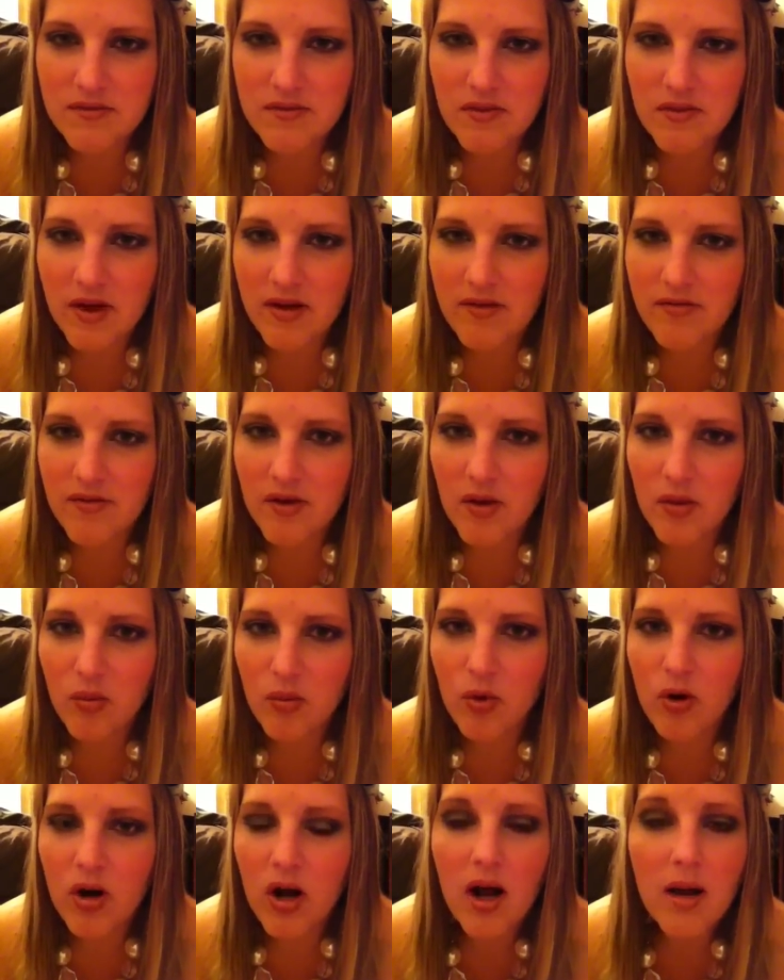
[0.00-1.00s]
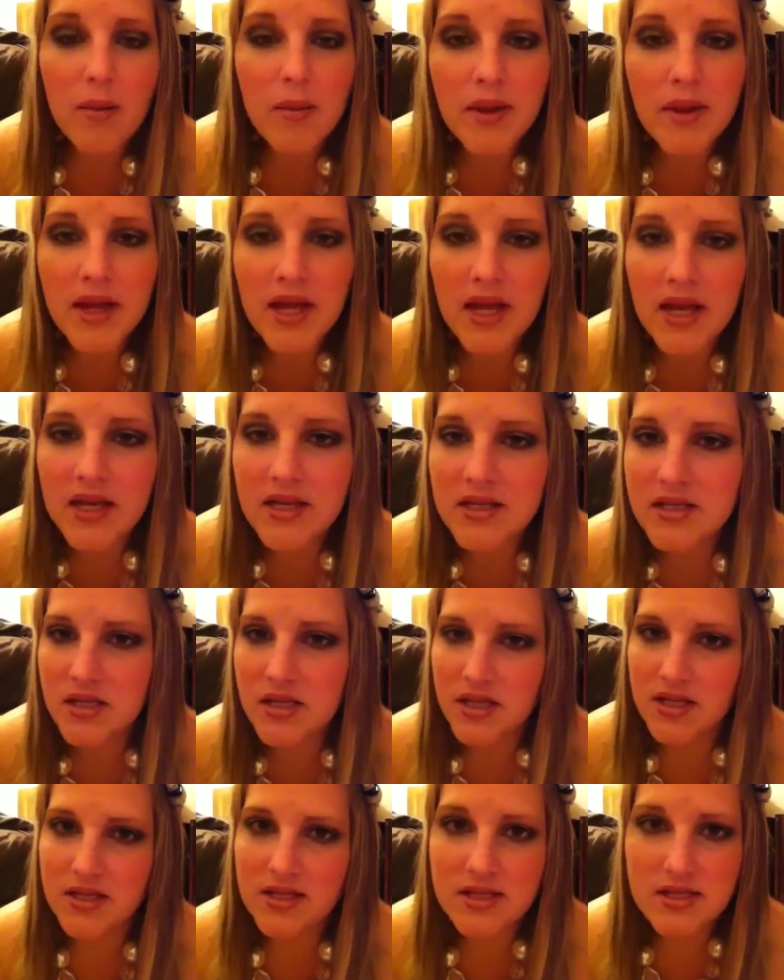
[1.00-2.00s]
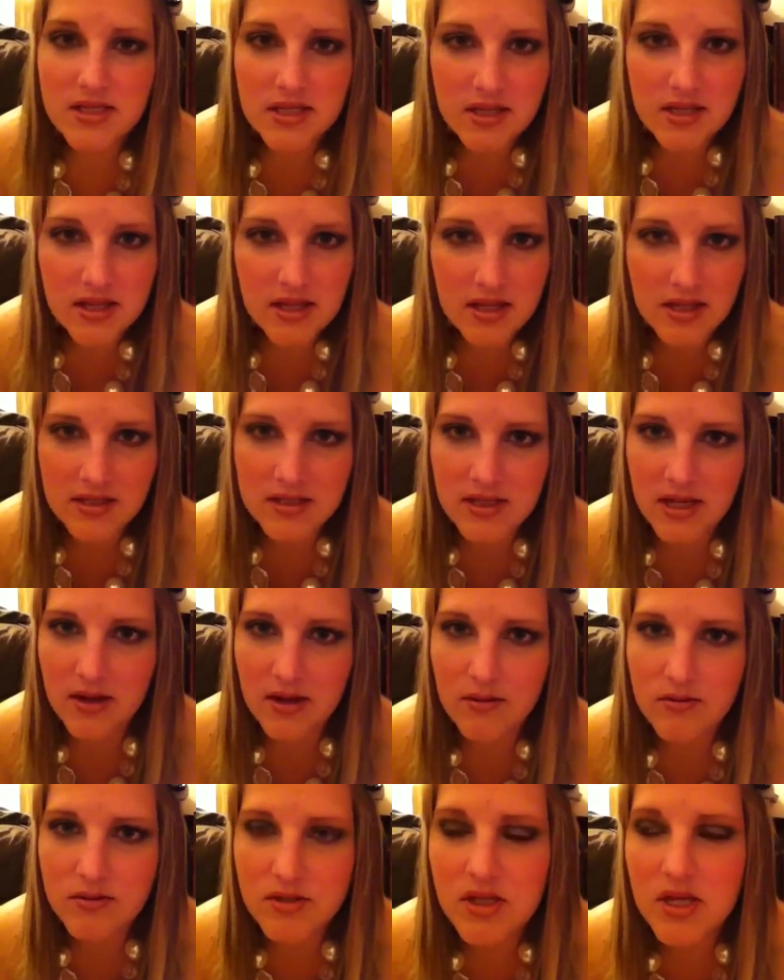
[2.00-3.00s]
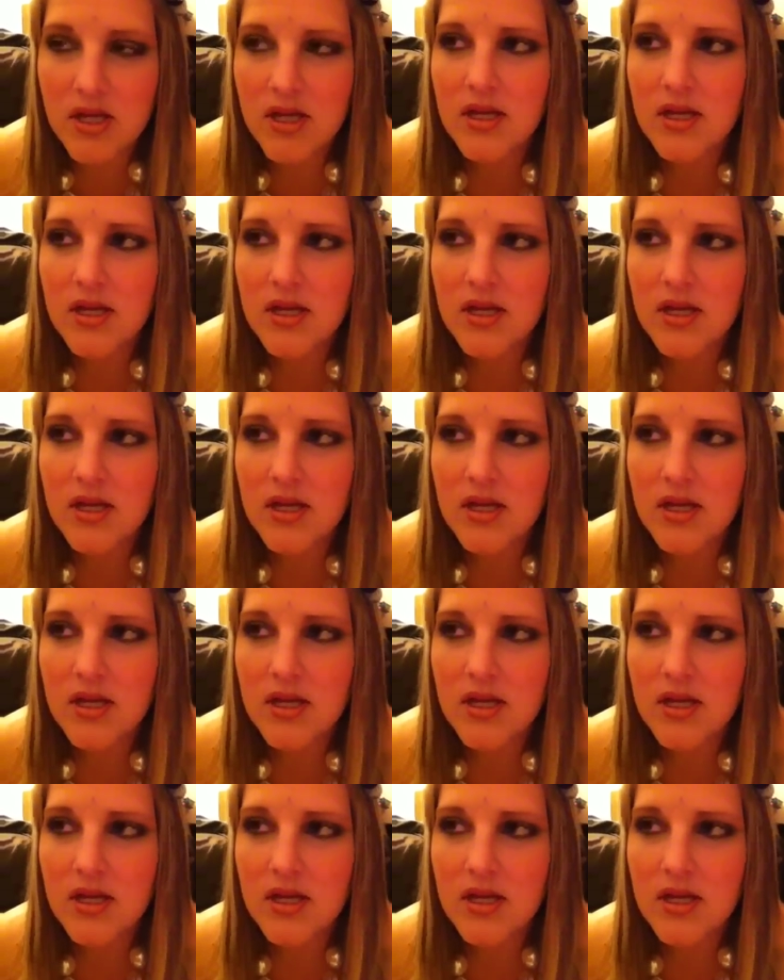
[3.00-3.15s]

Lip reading: I felt more obligated to, like, stick things out.